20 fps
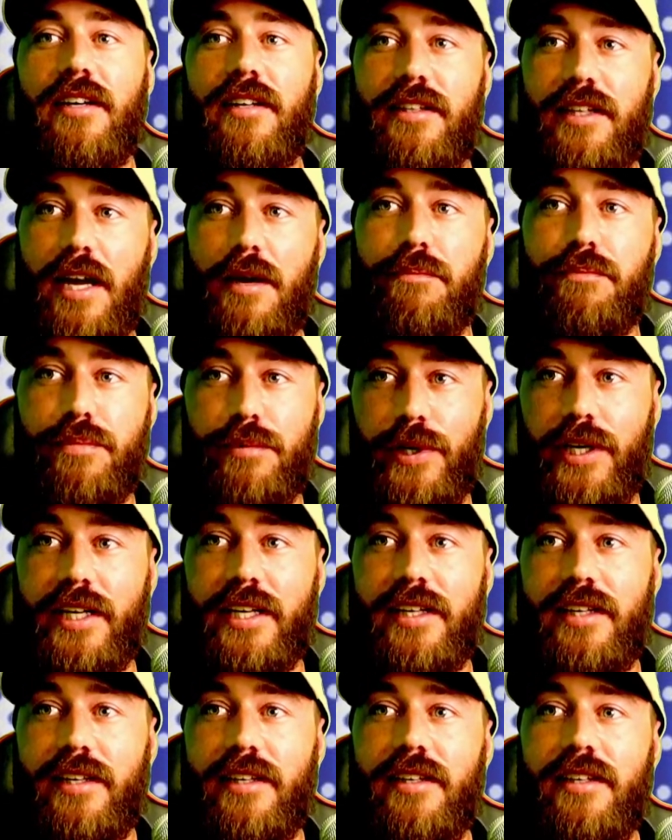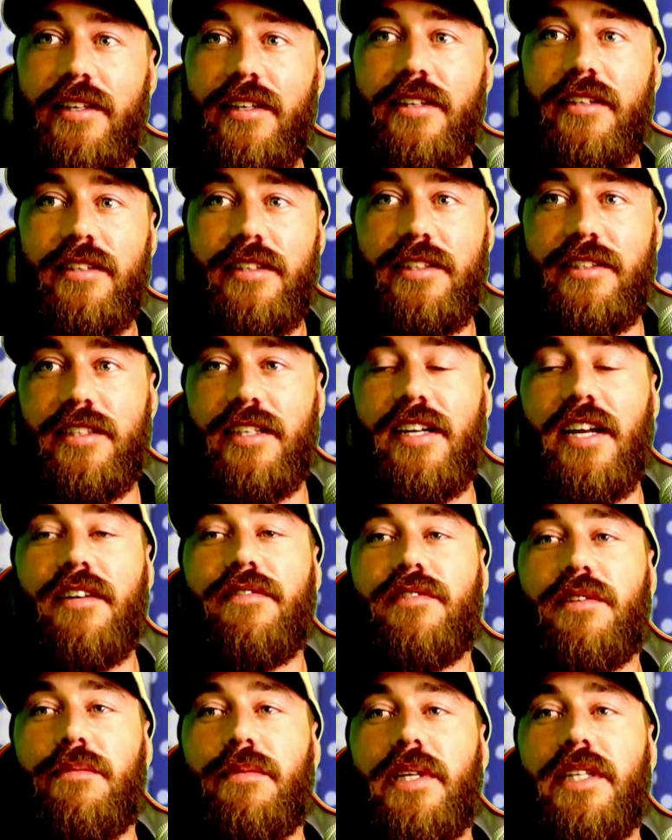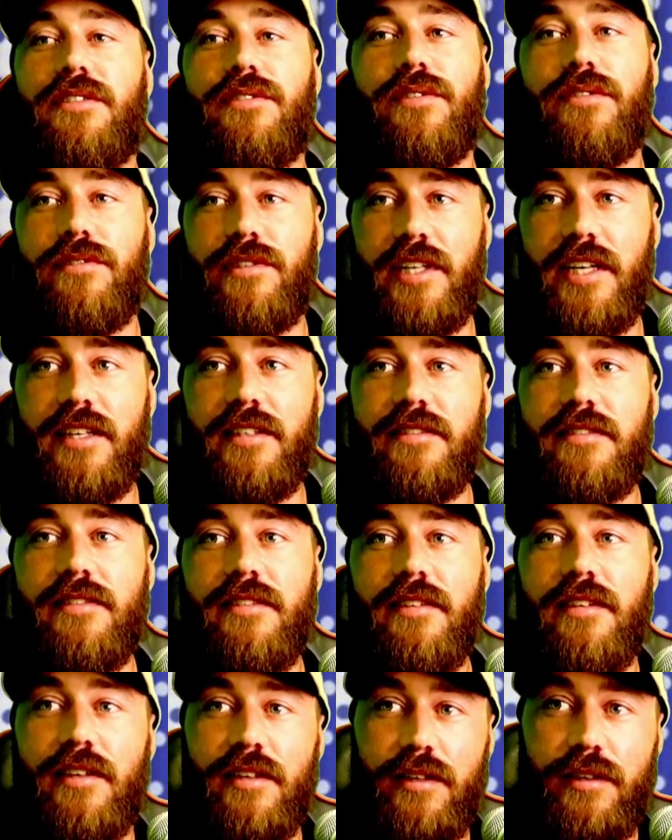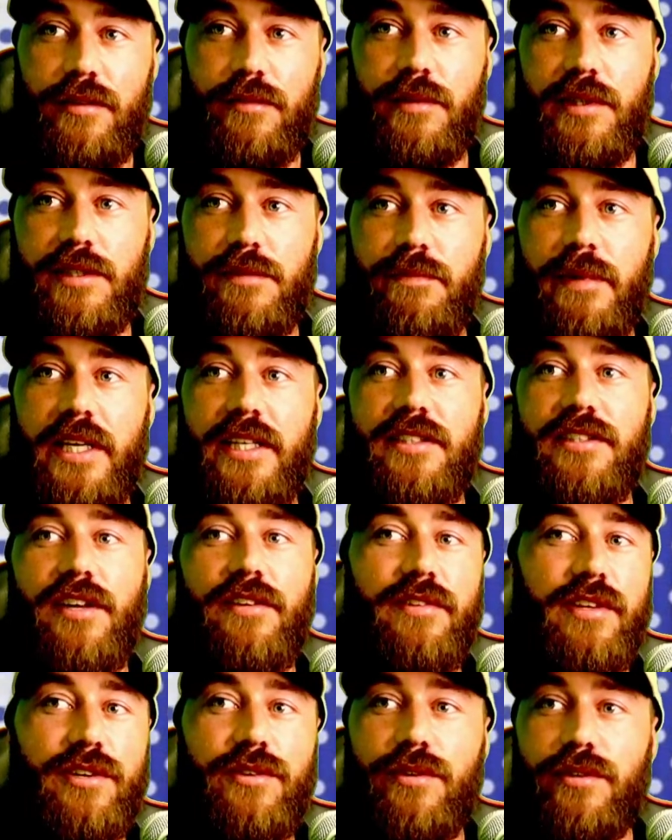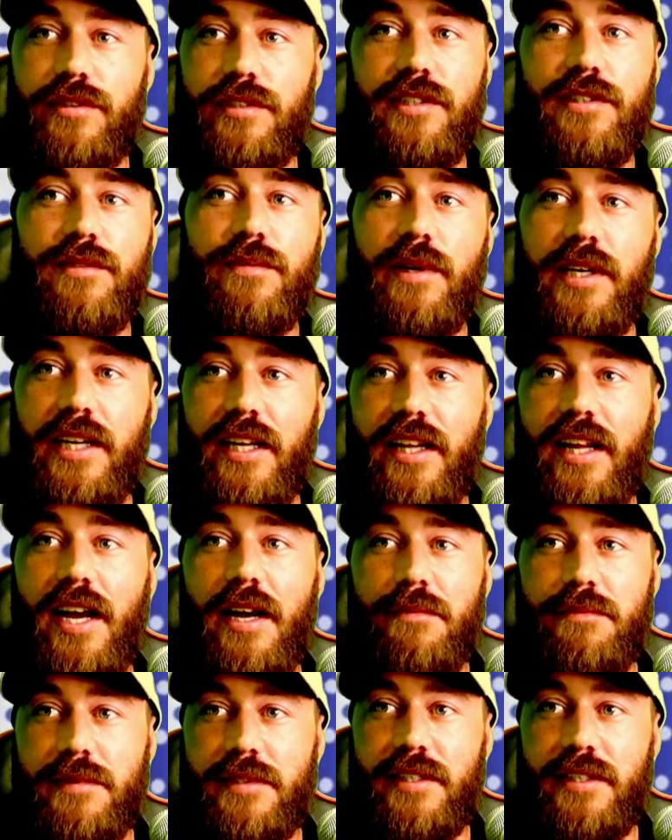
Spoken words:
That brick is enough to be 2/10, which means over the course of 20 laps,